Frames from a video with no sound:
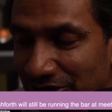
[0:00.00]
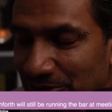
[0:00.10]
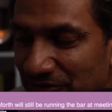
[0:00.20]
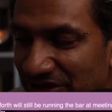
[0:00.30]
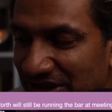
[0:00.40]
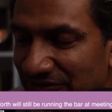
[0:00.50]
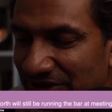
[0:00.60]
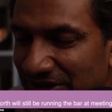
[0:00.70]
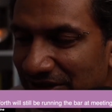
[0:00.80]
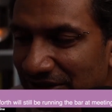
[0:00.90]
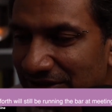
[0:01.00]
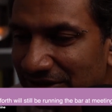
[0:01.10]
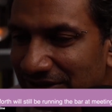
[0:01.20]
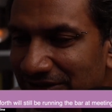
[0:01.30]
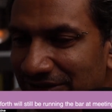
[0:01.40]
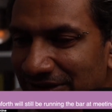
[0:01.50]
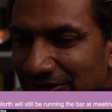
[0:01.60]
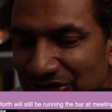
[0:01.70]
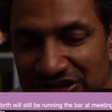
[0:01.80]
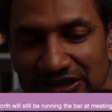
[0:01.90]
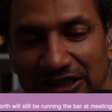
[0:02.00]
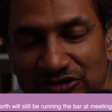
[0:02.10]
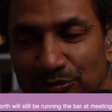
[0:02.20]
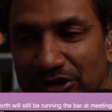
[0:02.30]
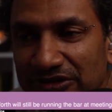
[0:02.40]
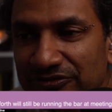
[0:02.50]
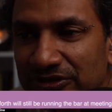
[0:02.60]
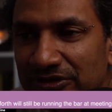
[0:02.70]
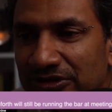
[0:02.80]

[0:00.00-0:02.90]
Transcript: a cup of tea, I think, and was still out of breath.